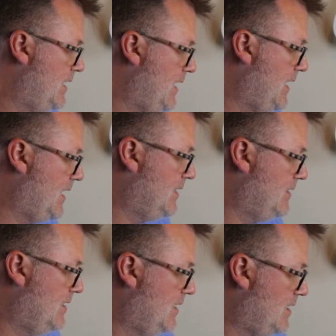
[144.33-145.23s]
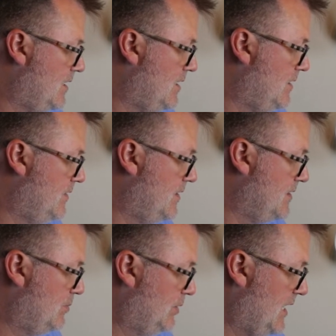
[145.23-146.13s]
And then
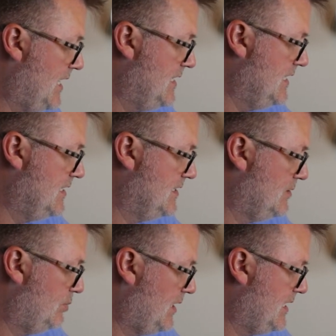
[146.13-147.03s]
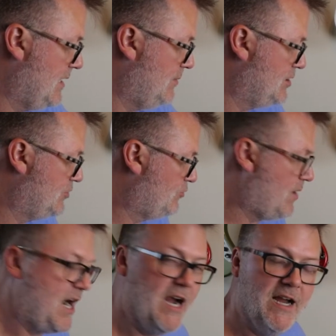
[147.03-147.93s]
the blend is to blend how much
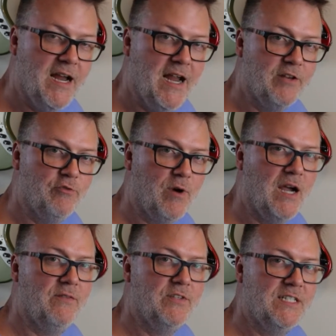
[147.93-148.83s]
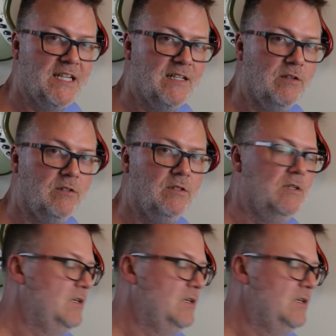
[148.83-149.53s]
dry and drive signal